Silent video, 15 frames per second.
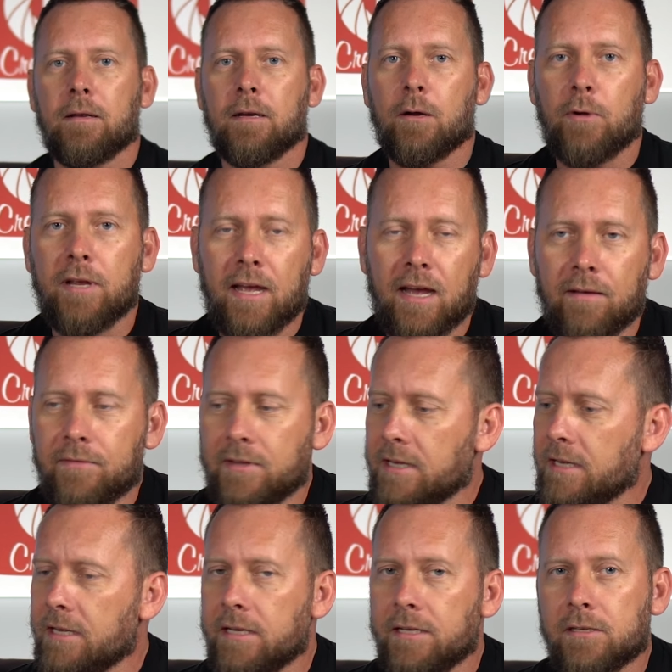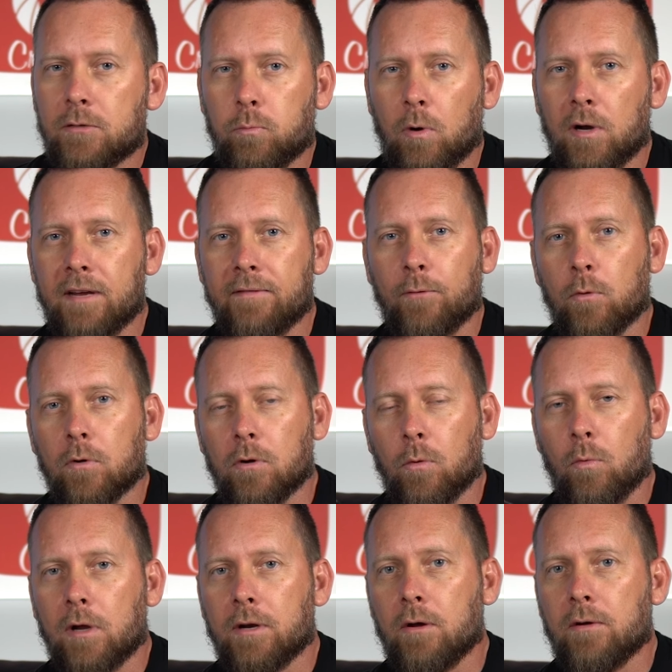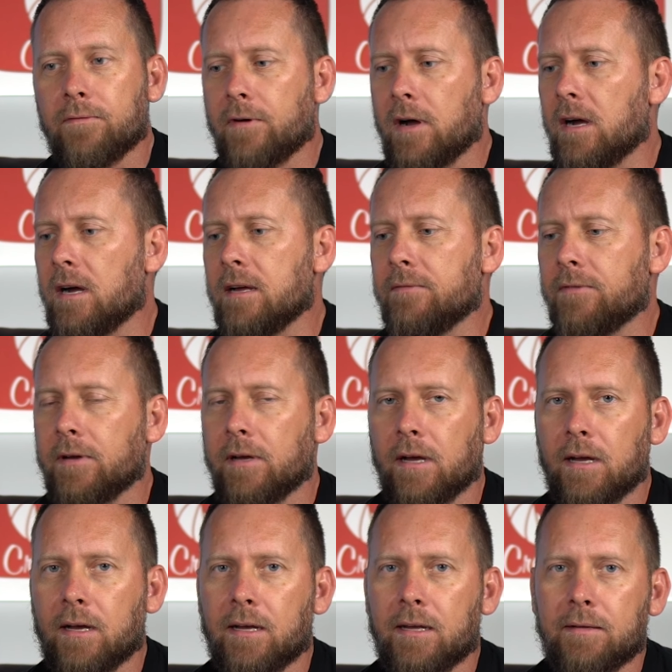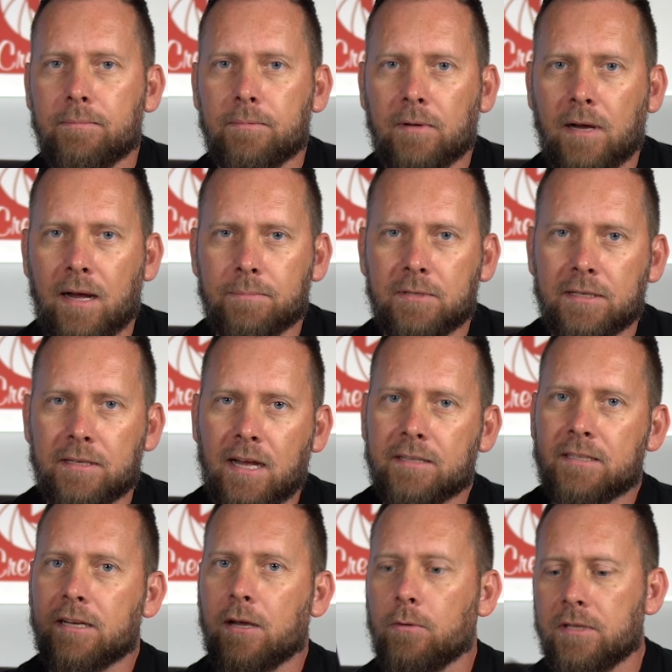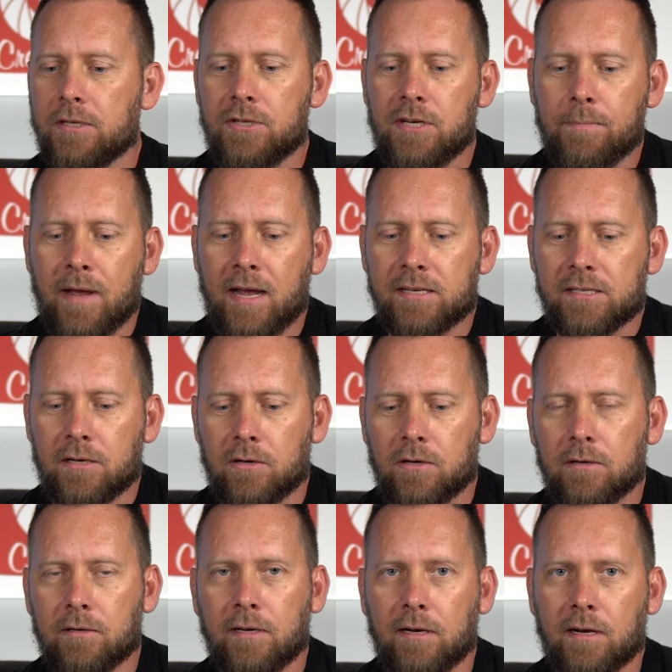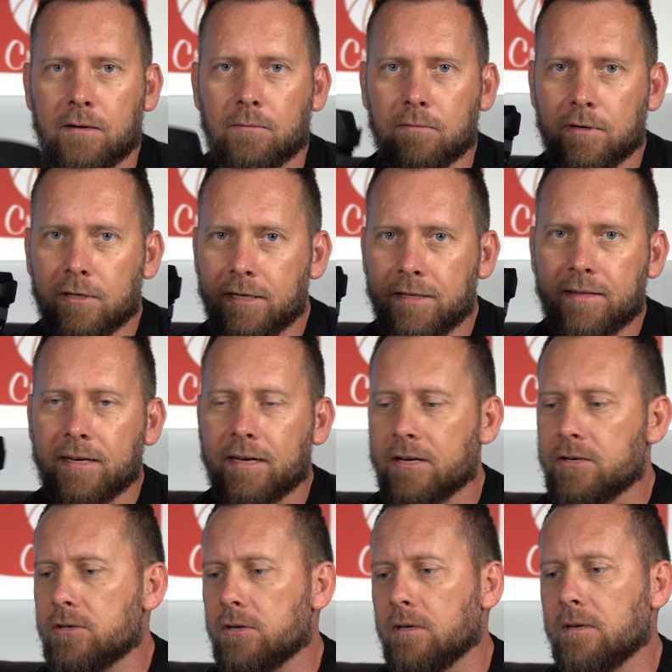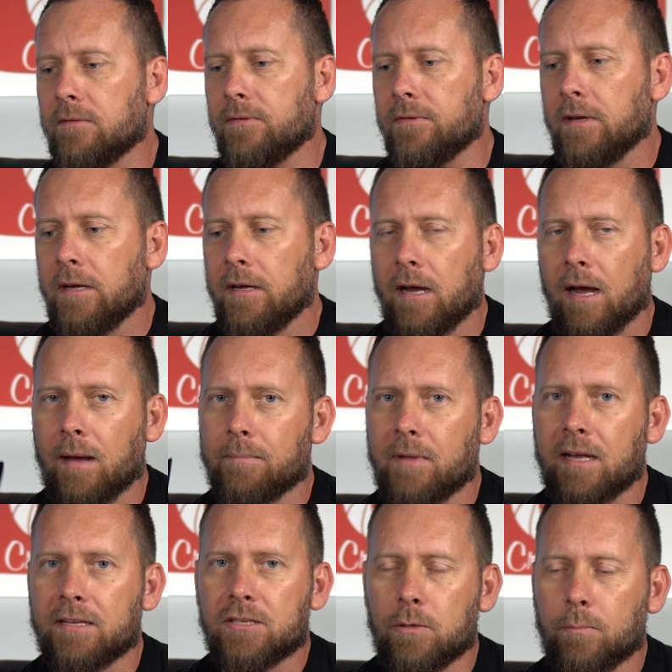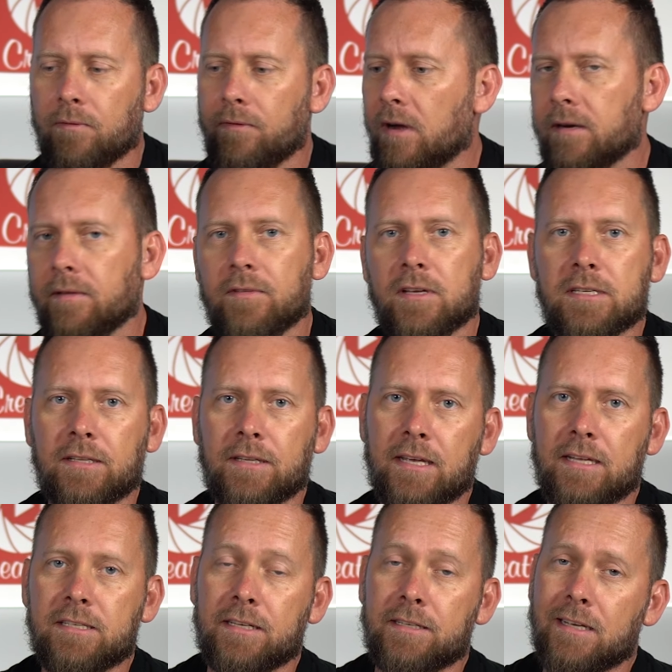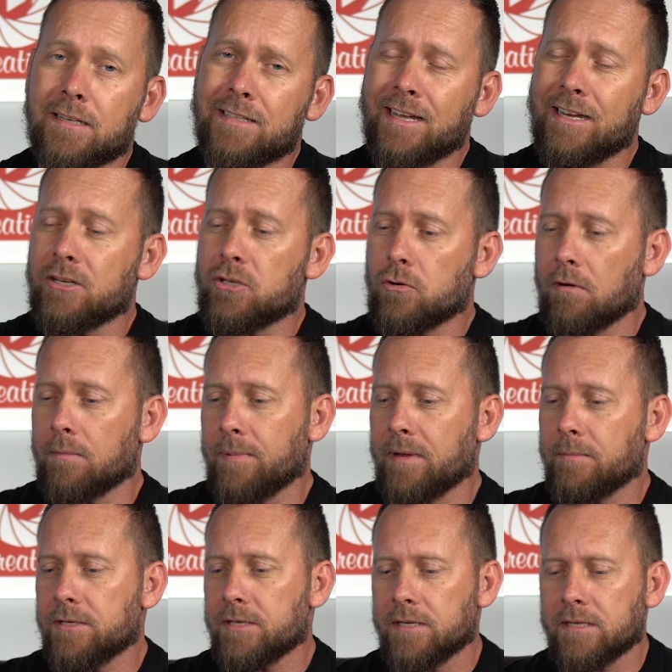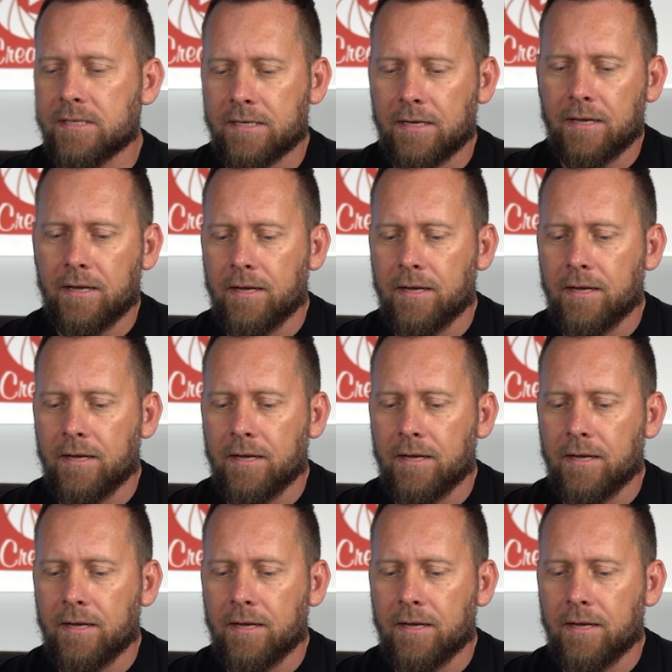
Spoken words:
Here we have the 24-105. I opted not to go with the G Master, and I really think I should have. I'm not super fond of this lens. It does take sharp images.